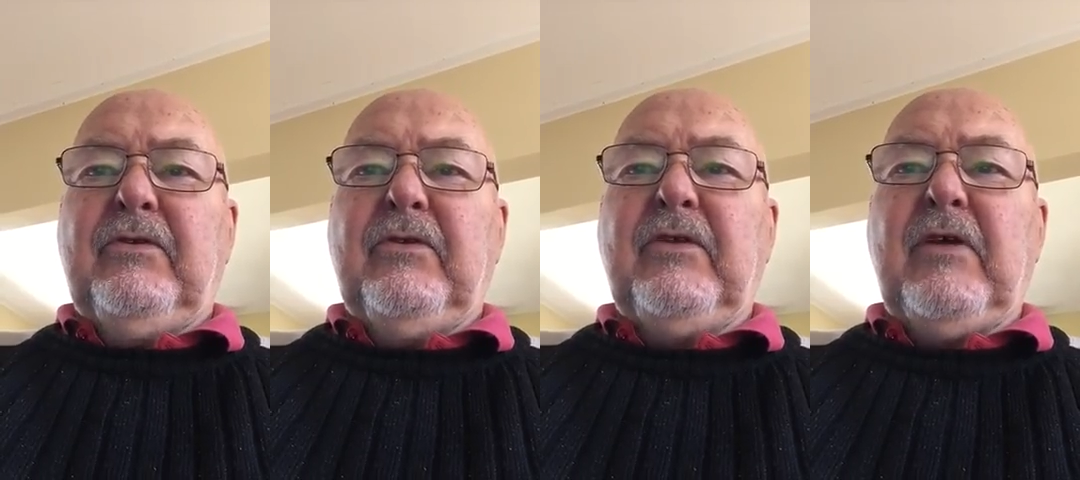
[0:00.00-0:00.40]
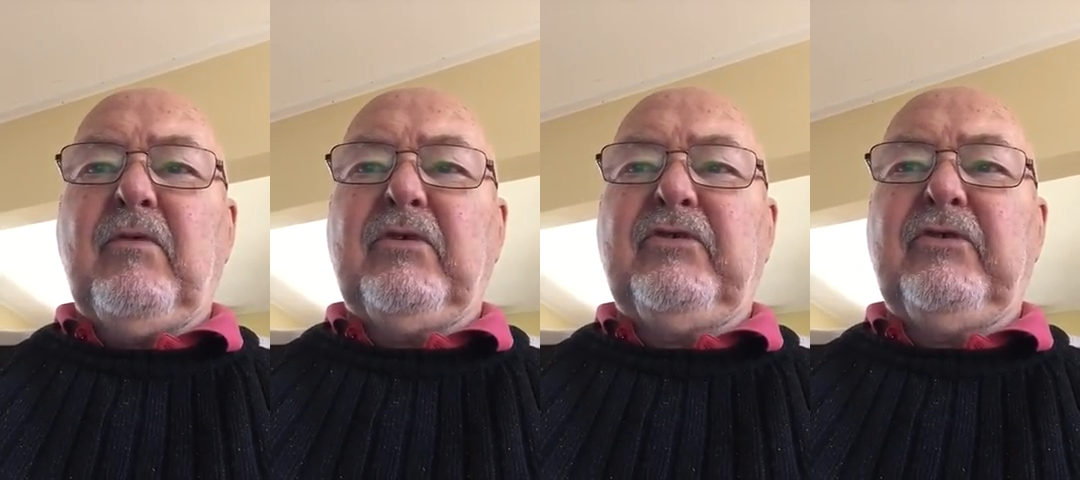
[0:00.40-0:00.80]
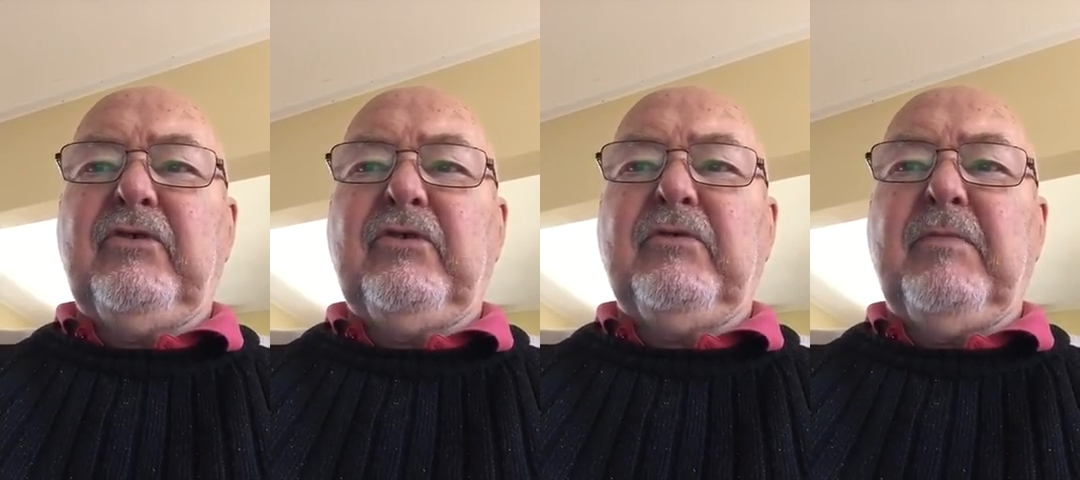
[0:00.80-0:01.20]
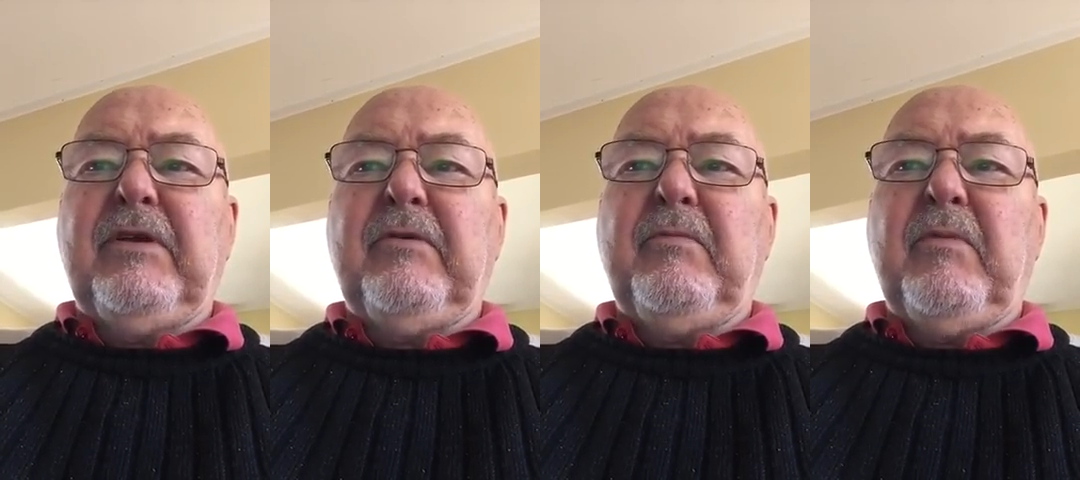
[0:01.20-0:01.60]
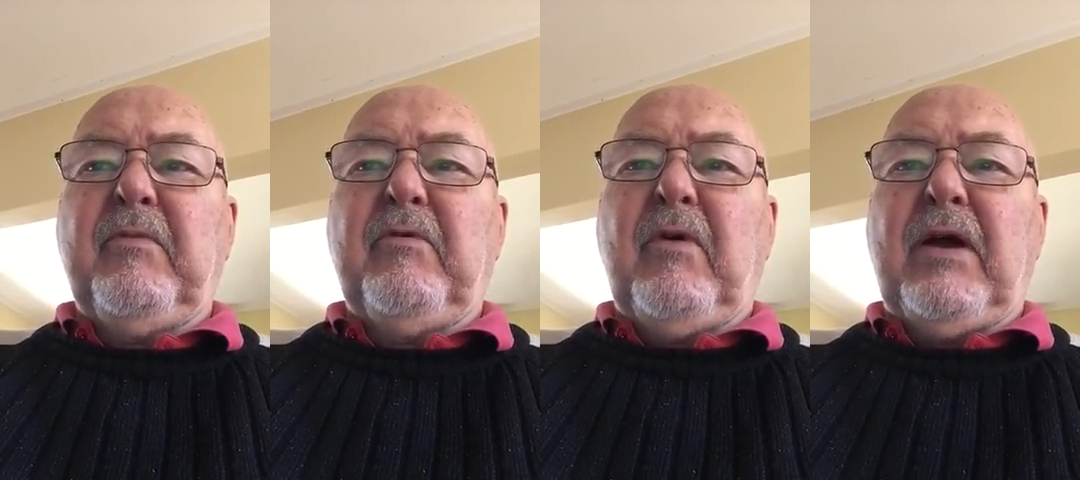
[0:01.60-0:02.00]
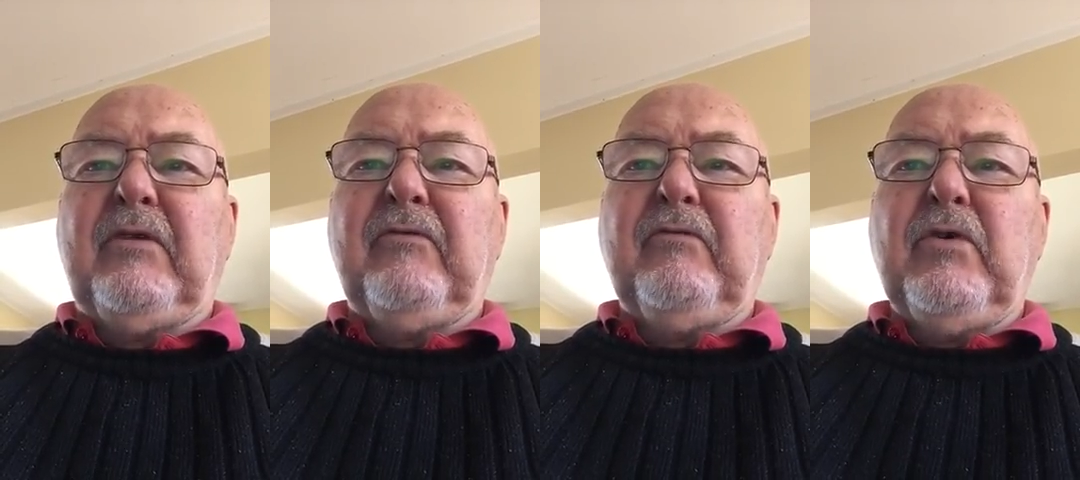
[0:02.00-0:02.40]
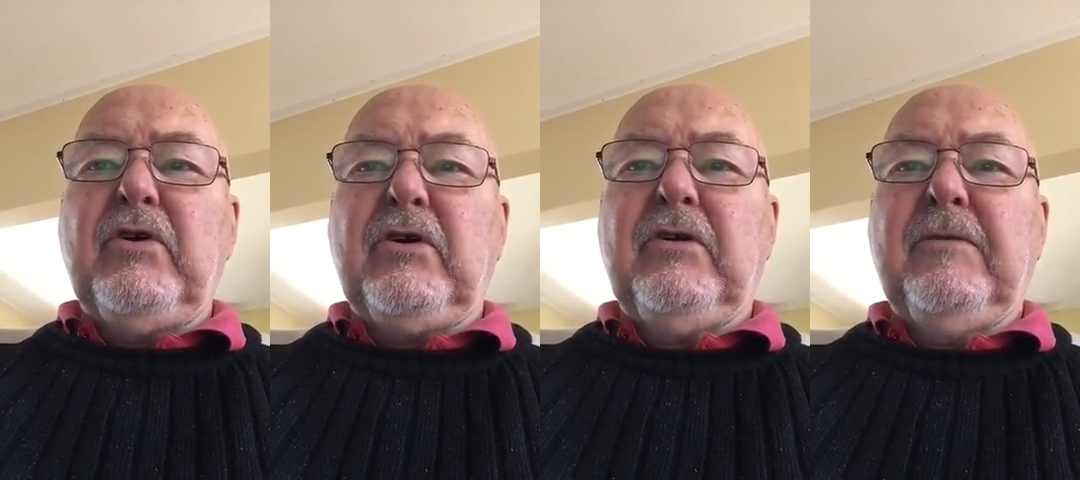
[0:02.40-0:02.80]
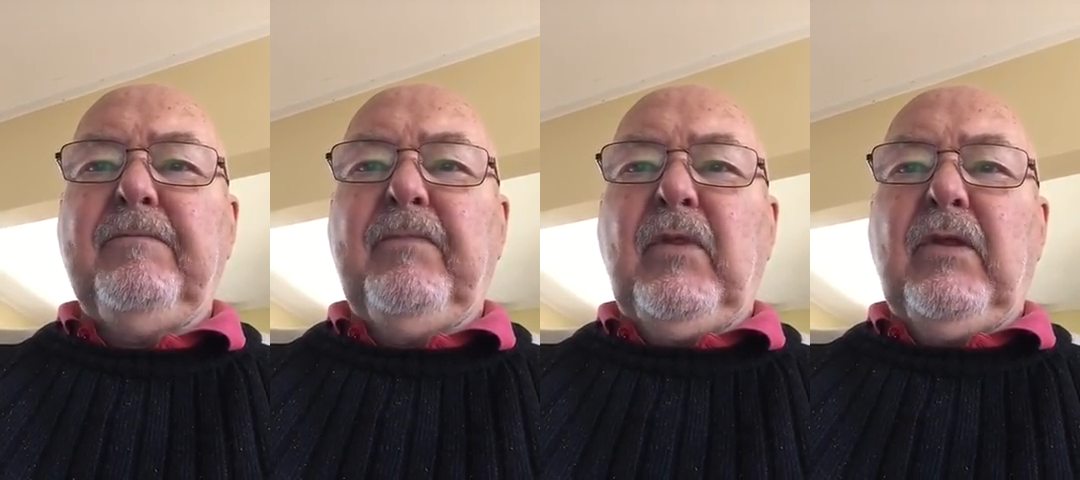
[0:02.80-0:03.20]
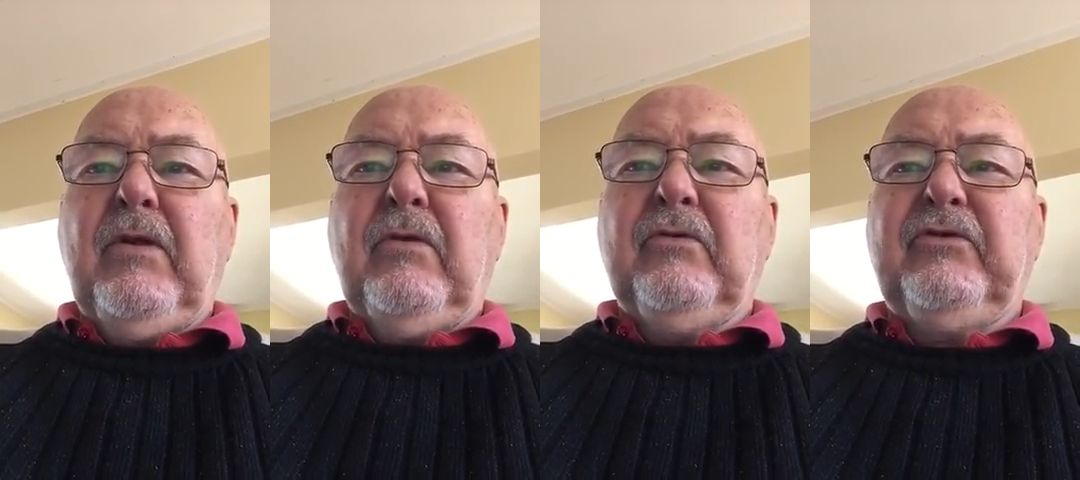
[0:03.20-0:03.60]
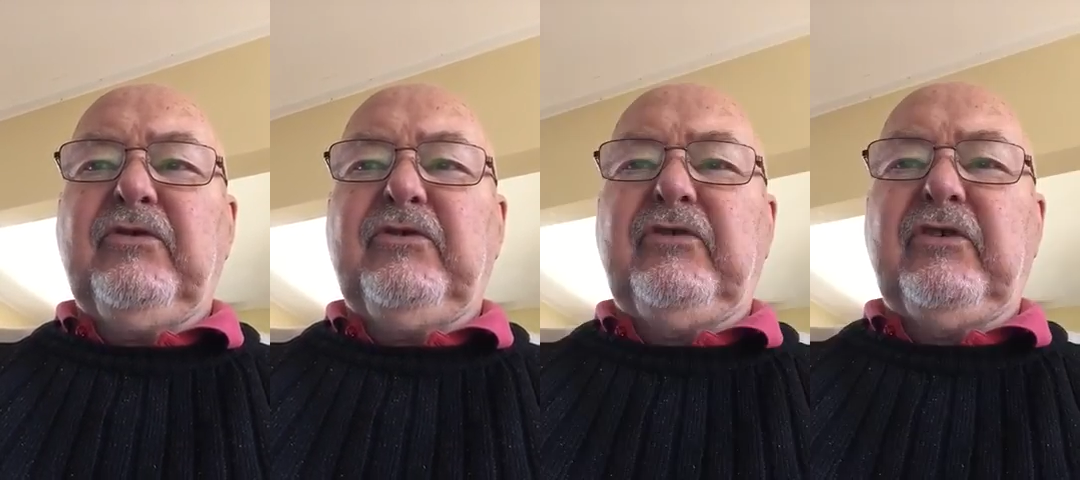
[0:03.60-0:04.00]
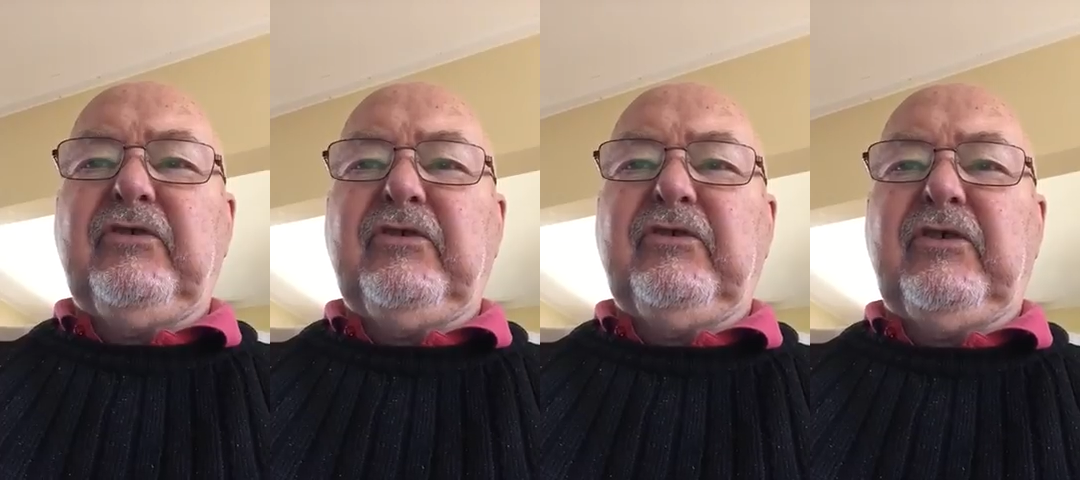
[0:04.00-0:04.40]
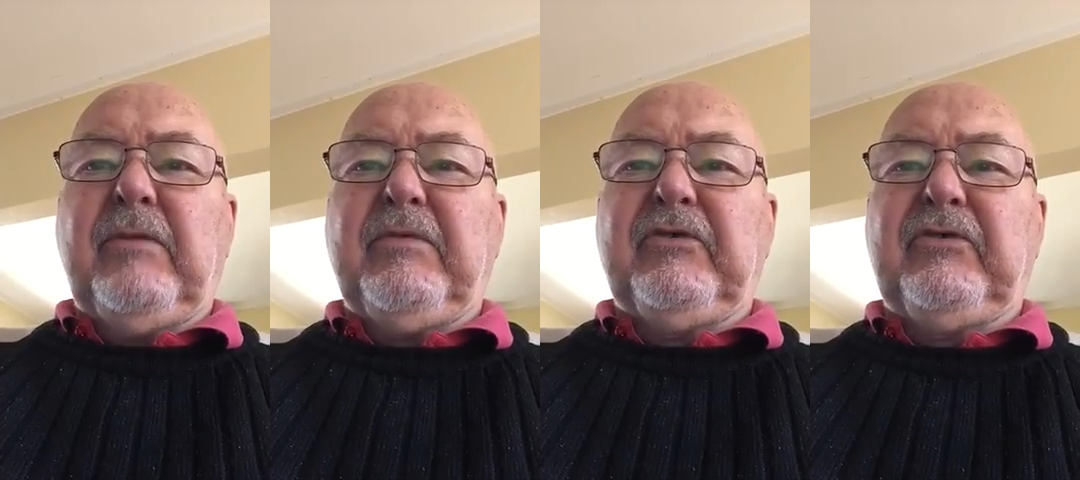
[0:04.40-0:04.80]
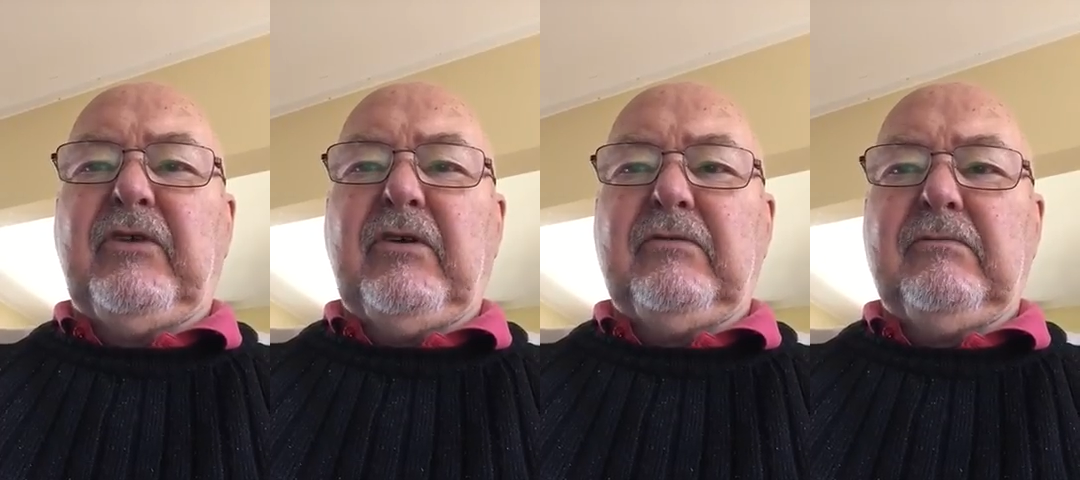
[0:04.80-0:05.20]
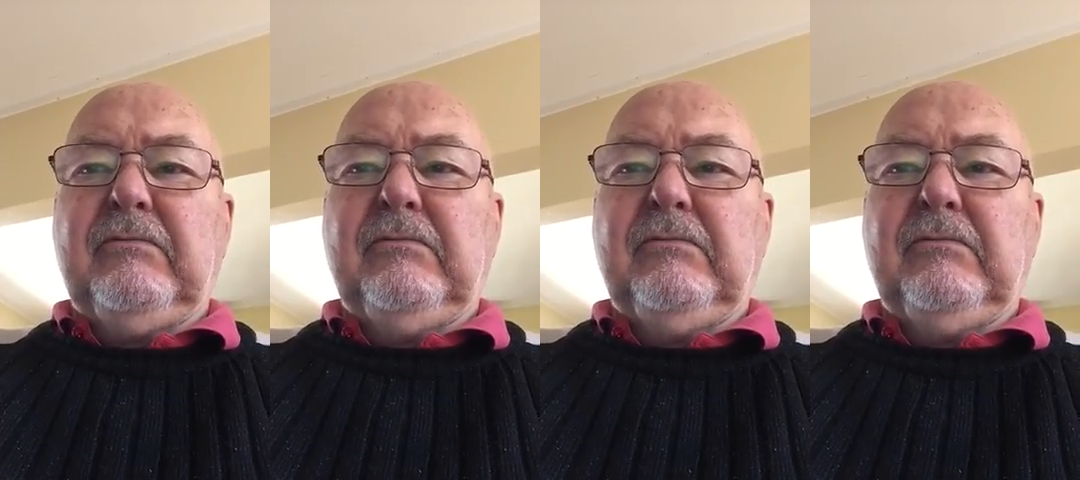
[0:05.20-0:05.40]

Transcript: Do they want to do the minimum amount of work, or is this just a stepping stone?